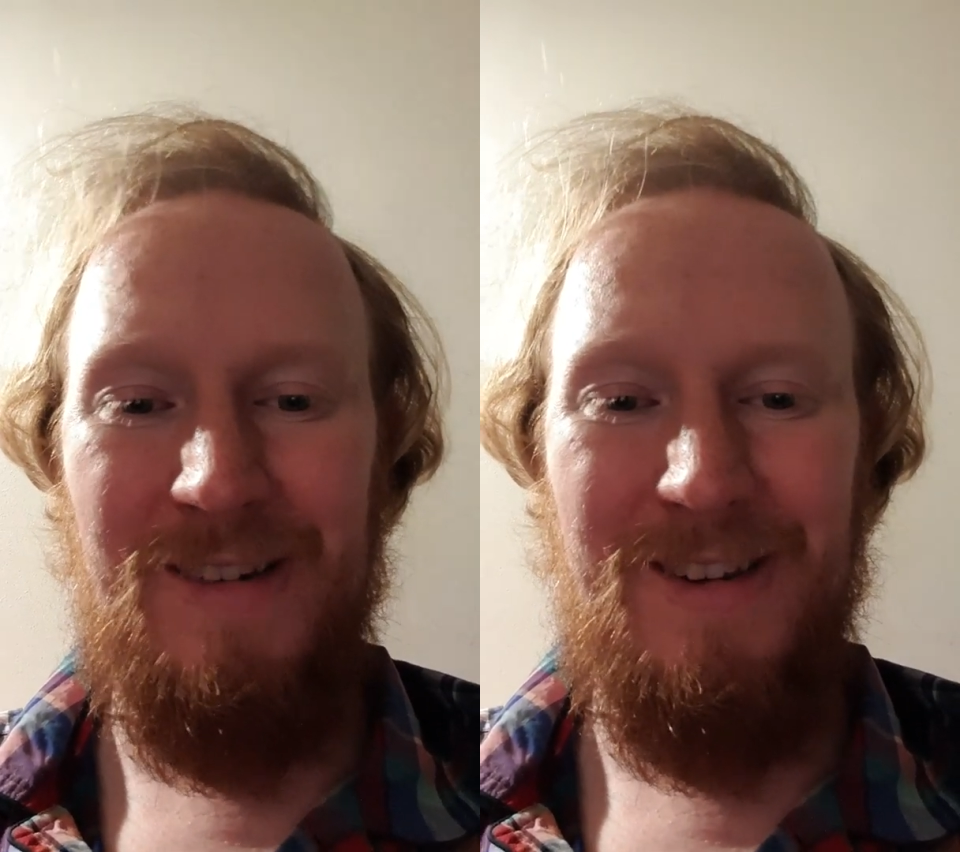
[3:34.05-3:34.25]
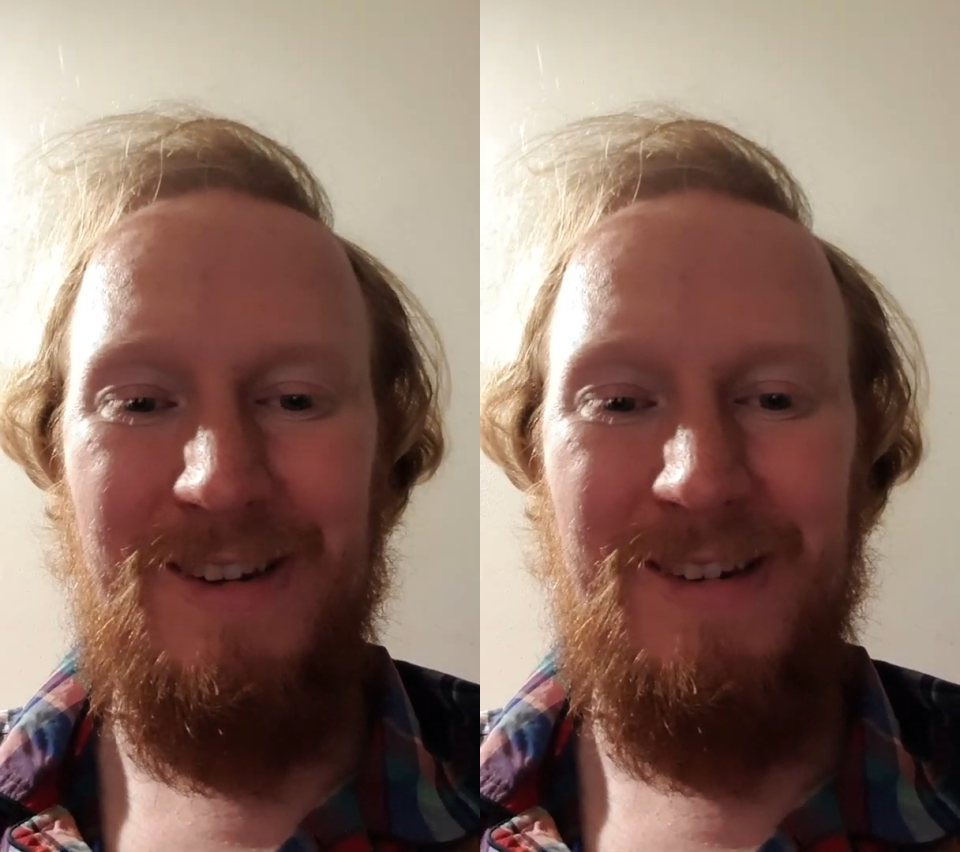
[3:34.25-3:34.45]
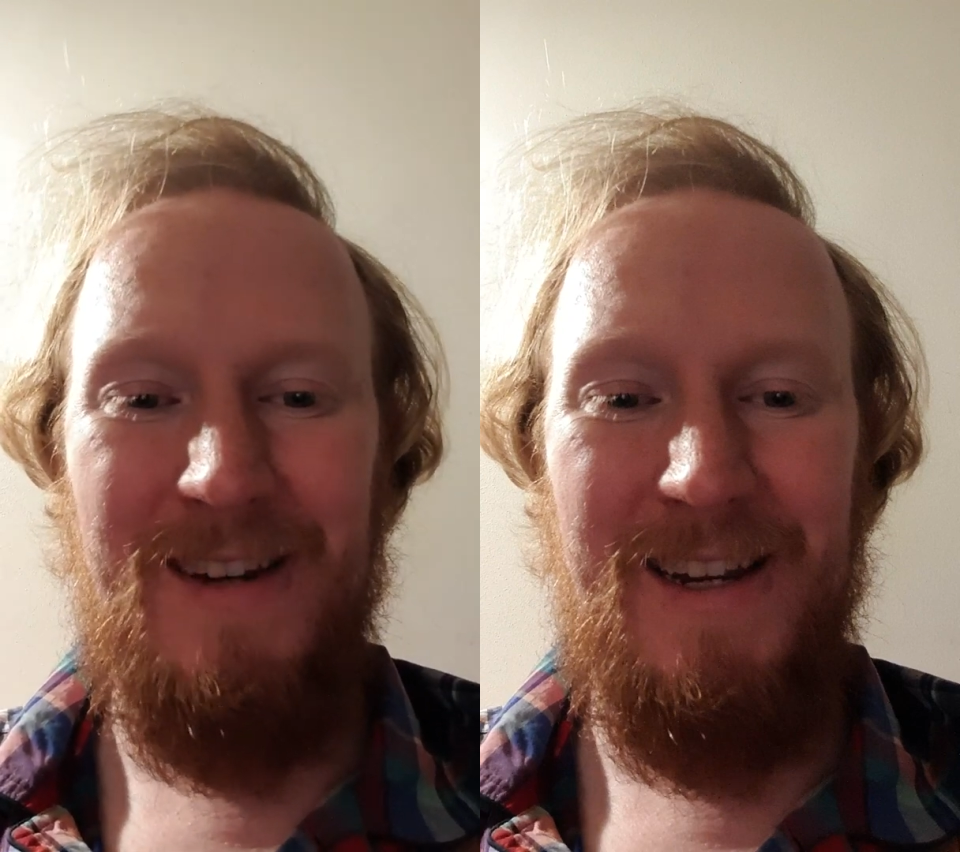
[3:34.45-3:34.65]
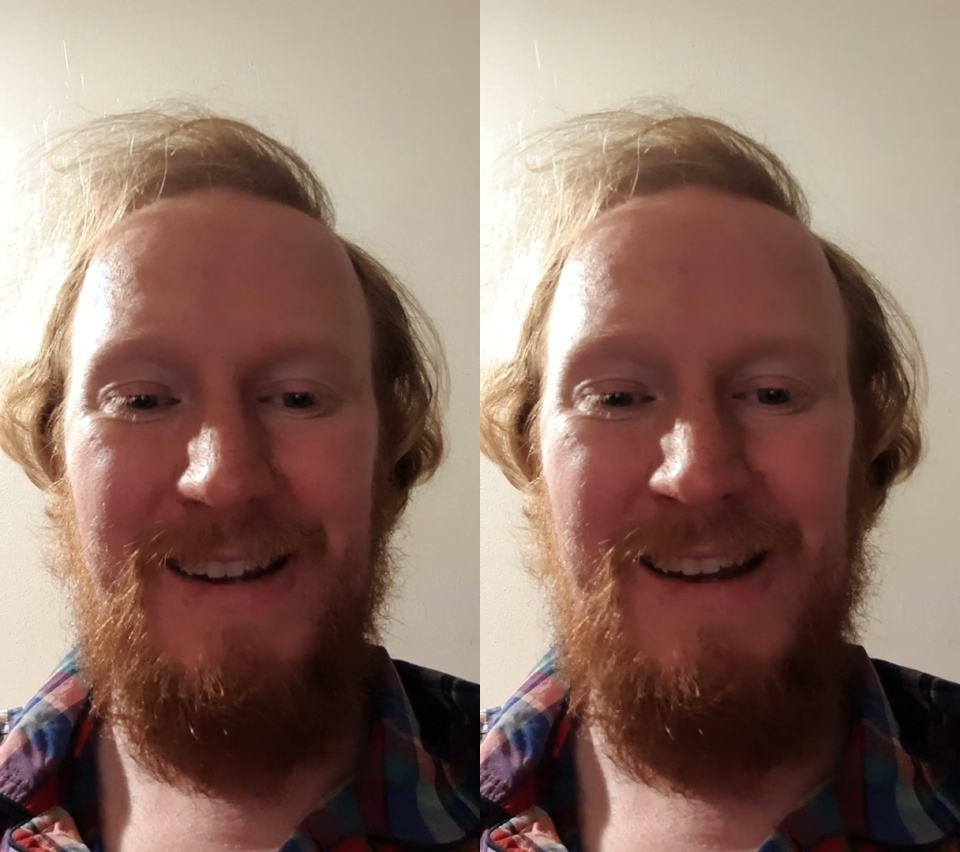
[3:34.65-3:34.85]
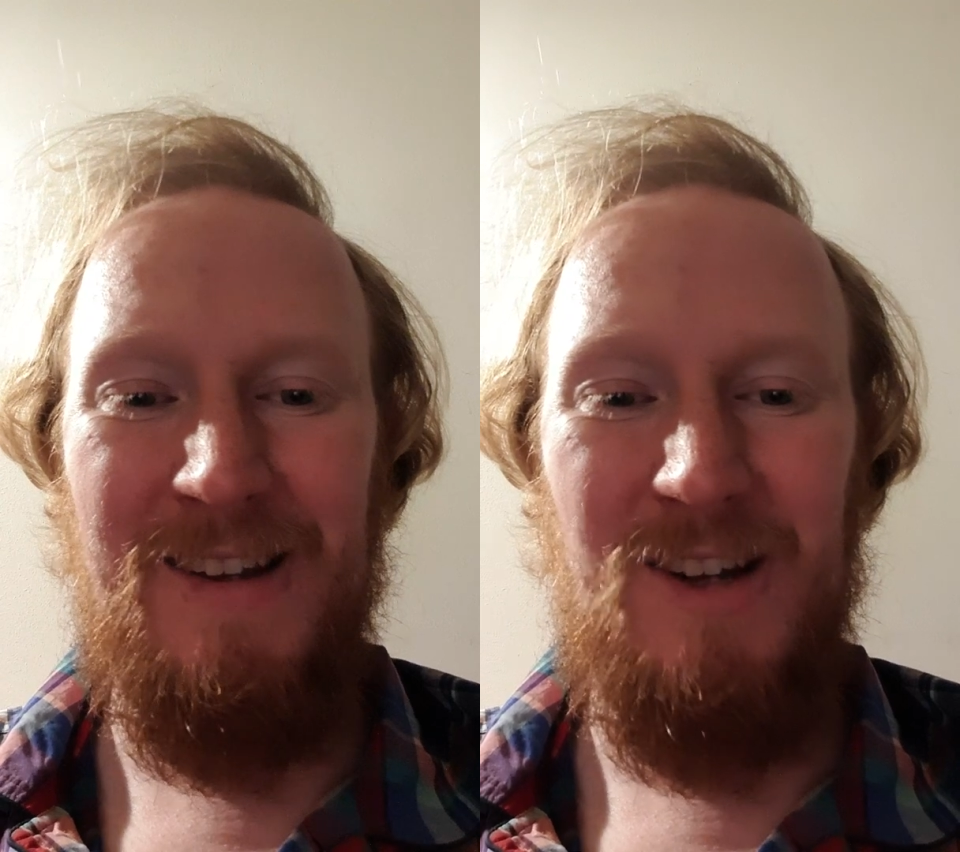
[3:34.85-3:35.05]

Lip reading: to hit their